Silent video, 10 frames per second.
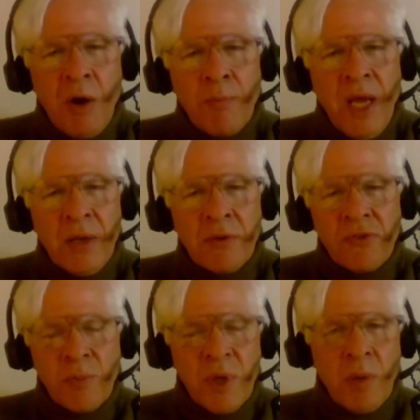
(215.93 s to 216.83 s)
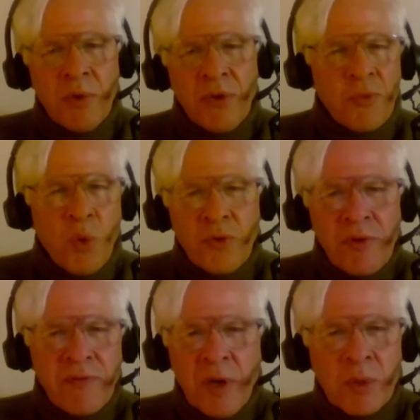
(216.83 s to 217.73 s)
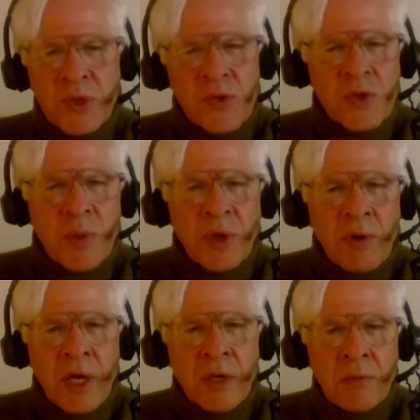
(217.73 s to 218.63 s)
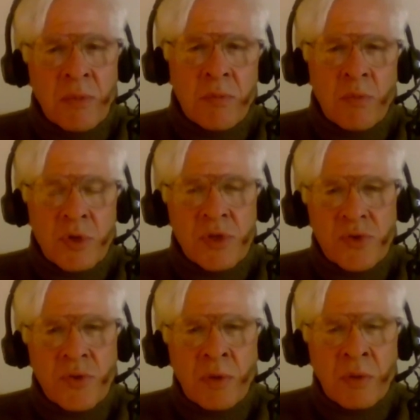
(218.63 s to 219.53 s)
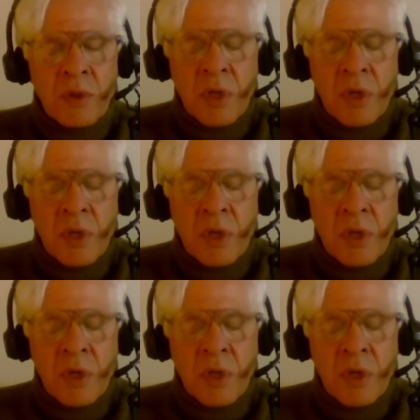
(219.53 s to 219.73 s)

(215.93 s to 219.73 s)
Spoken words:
how men used to be able to support their families or something, right? Which is true.